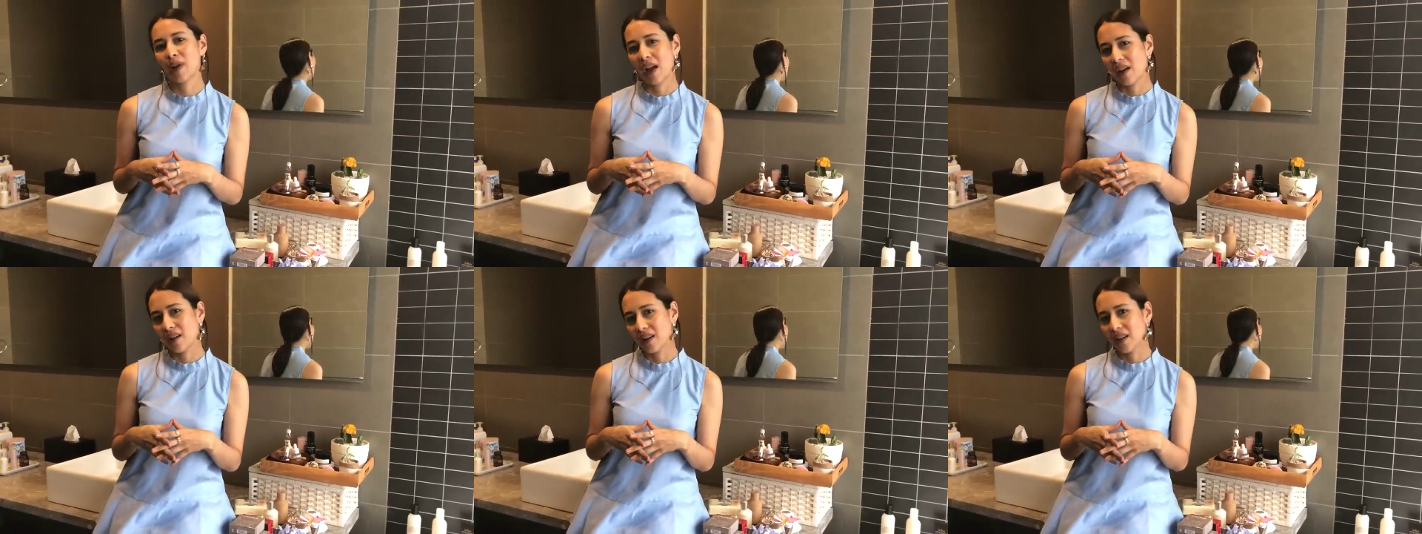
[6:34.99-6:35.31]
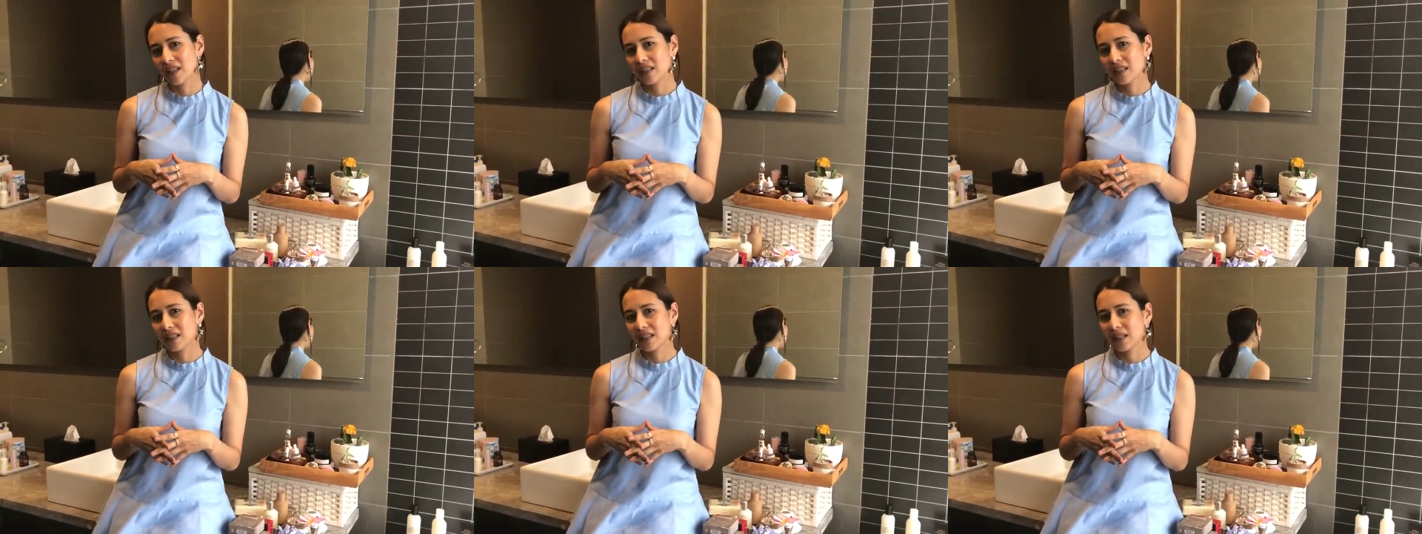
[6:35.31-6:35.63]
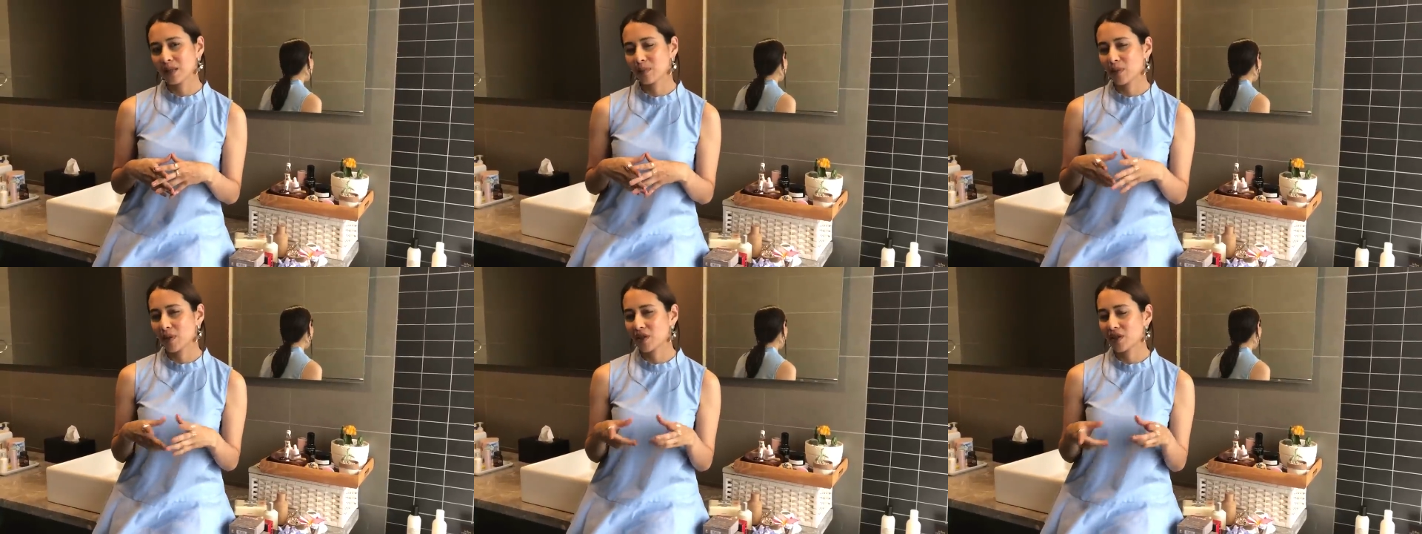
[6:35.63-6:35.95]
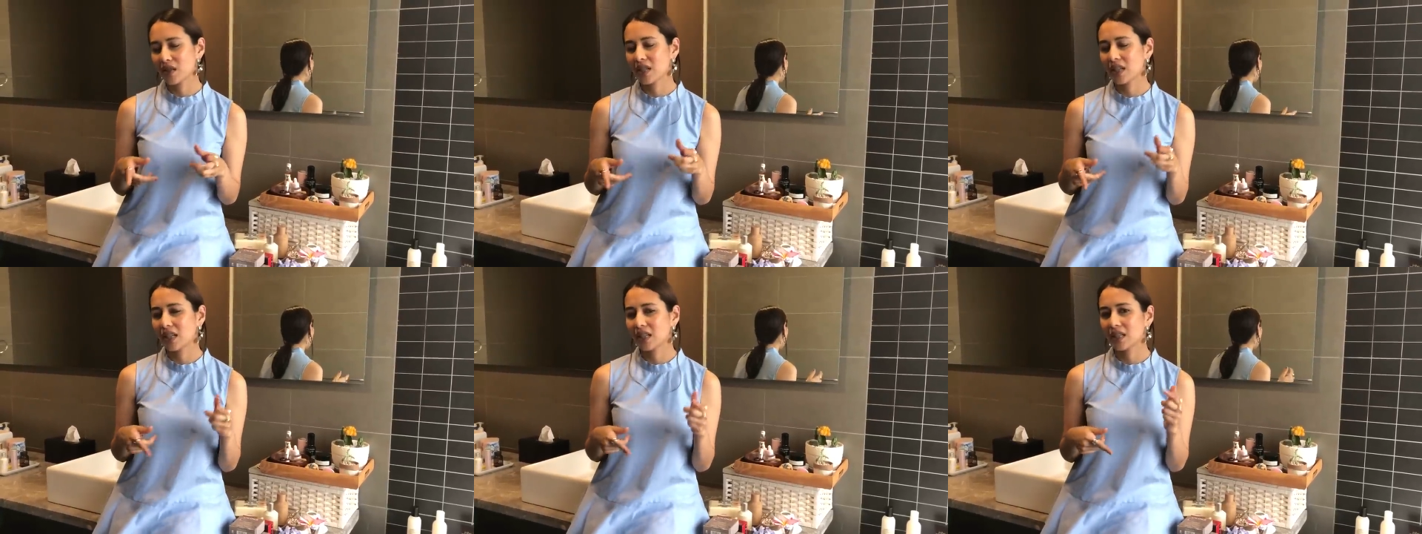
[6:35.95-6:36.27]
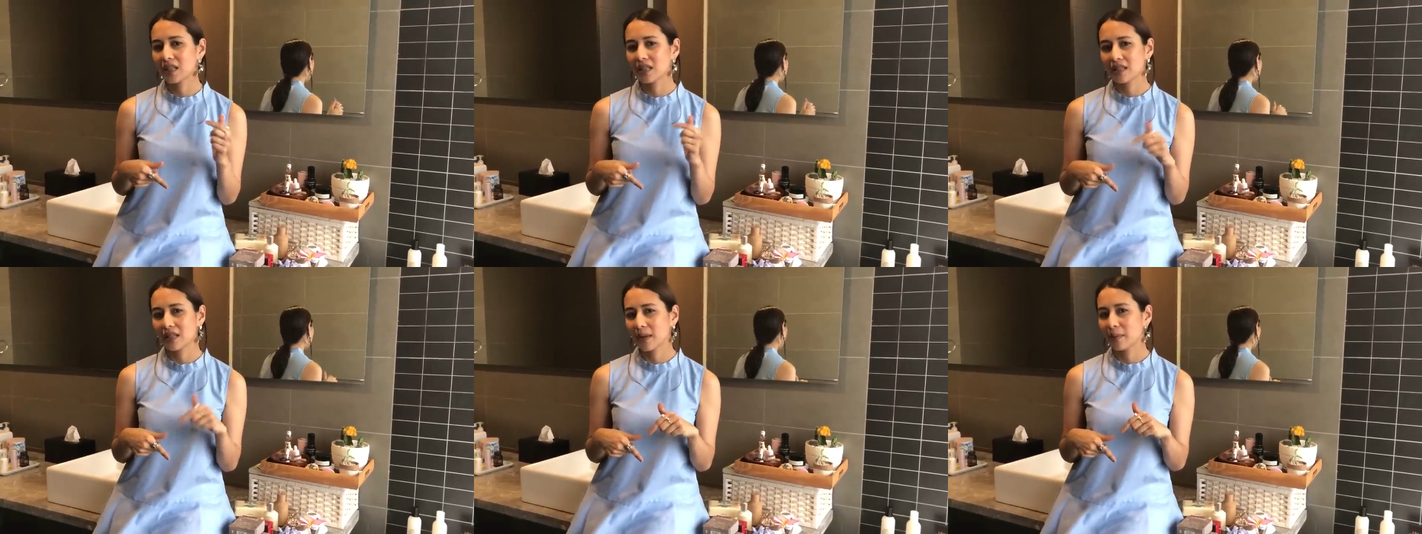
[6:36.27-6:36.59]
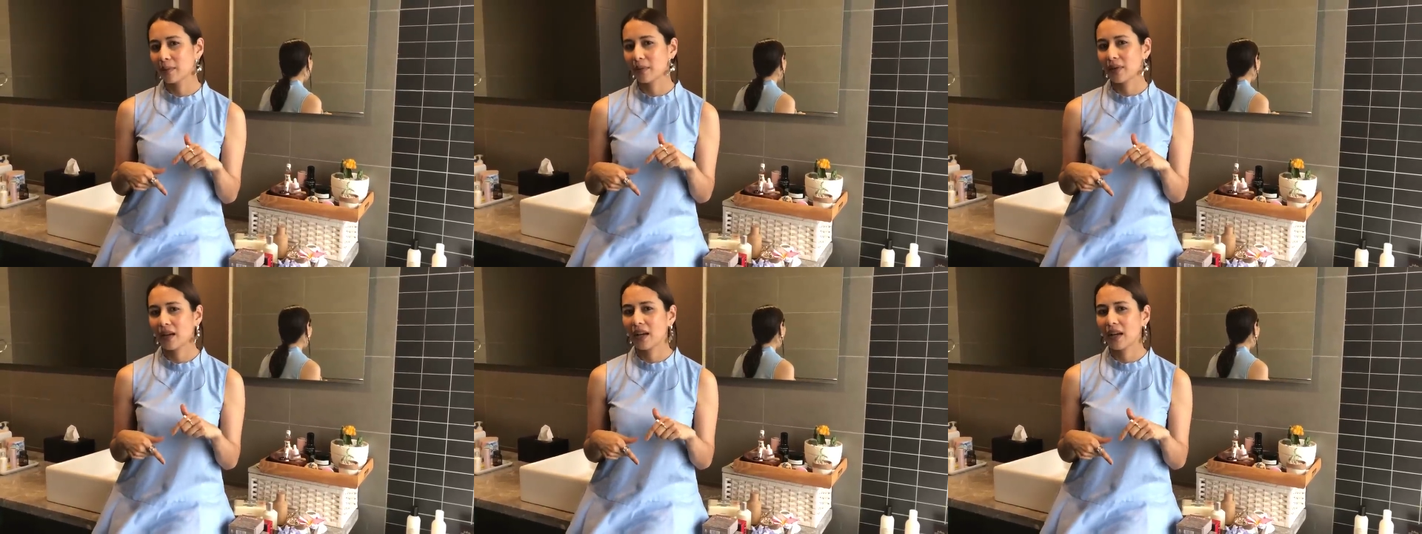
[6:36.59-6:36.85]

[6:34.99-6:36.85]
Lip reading: Paris, especially in December.